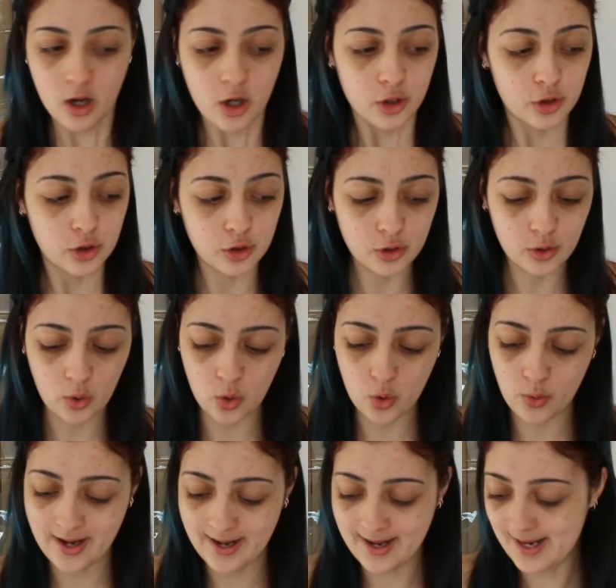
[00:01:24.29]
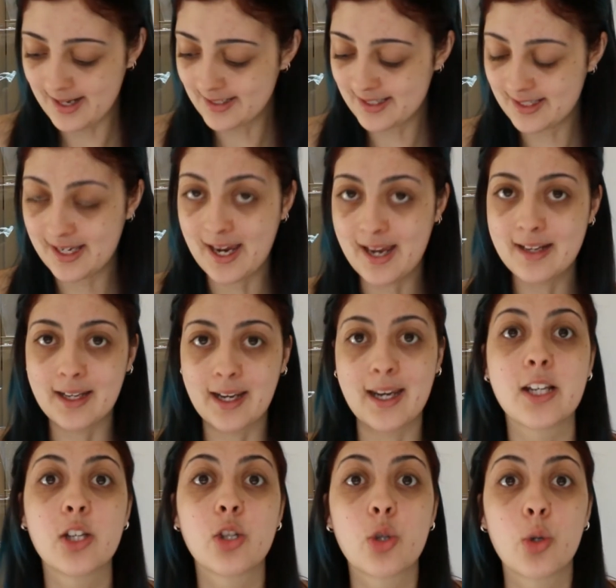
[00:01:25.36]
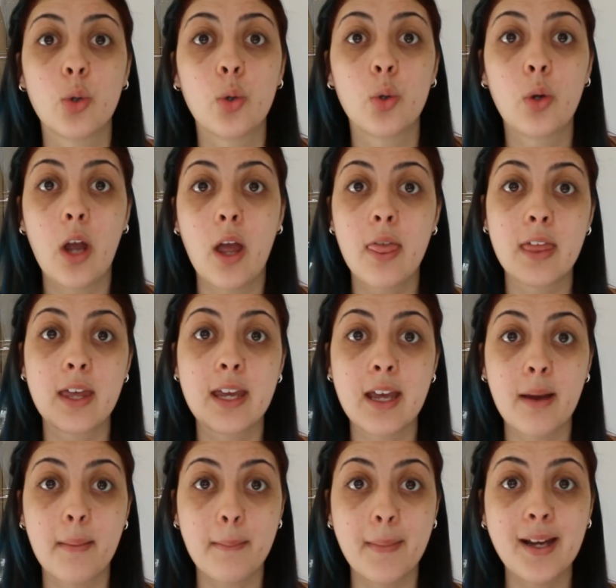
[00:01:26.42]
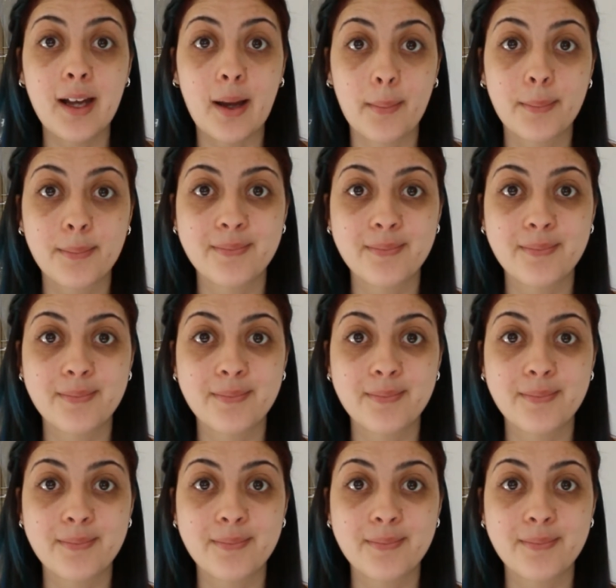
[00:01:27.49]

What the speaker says: So let's get into the makeup.